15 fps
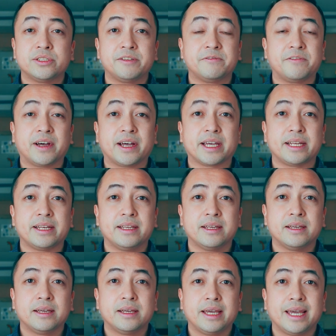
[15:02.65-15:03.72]
to divide
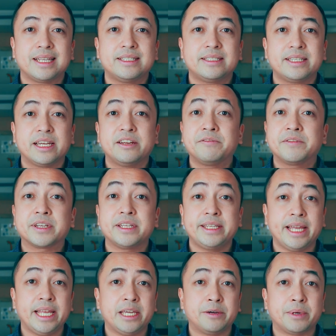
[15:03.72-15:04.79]
instead of
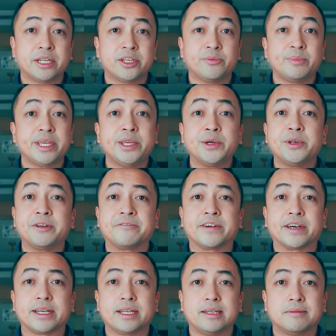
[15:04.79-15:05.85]
continuing to be
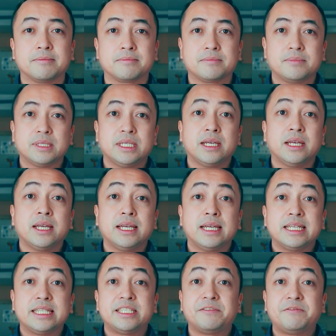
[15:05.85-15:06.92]
unified.
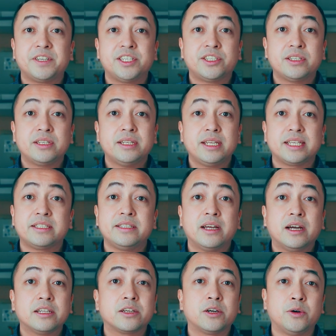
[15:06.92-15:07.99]
Division is
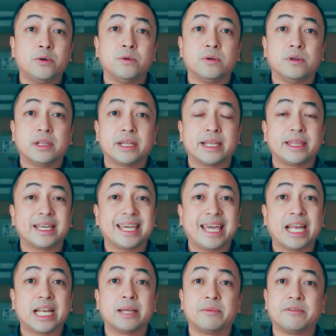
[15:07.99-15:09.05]
not cool in the
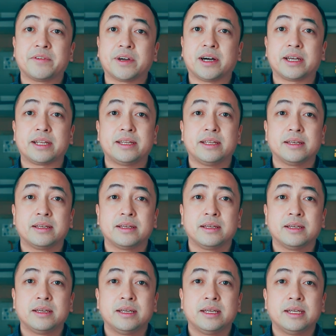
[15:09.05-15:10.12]
kingdom of God.
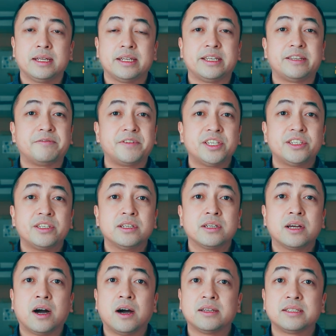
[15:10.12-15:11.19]
Division
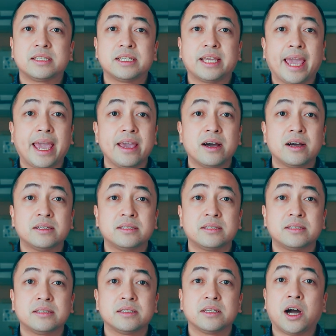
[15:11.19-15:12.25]
causes
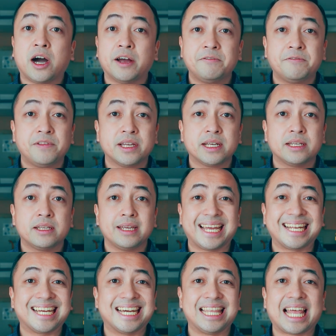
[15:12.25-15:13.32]
chaos, conflict,
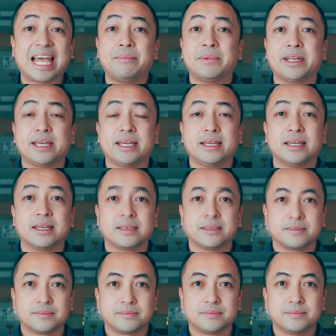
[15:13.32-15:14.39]
and calamity.
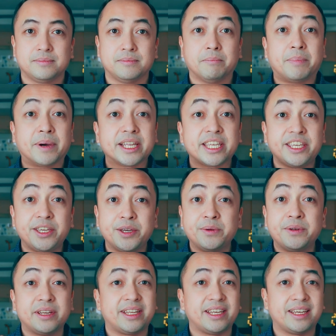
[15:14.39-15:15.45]
But
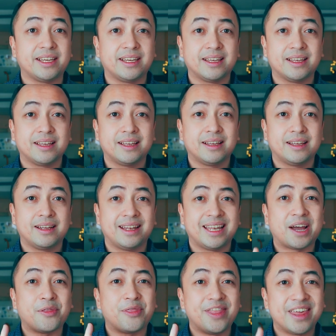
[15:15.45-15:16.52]
unity,
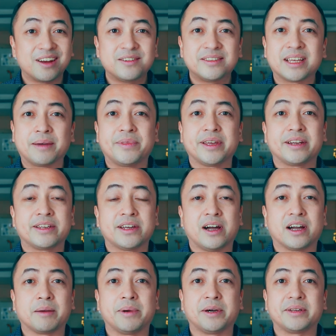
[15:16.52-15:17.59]
now there's something to
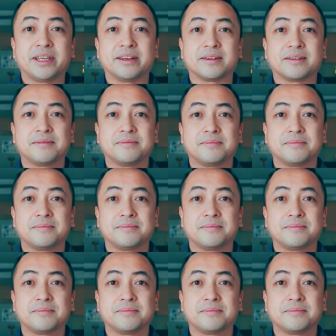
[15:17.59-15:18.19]
talk about here.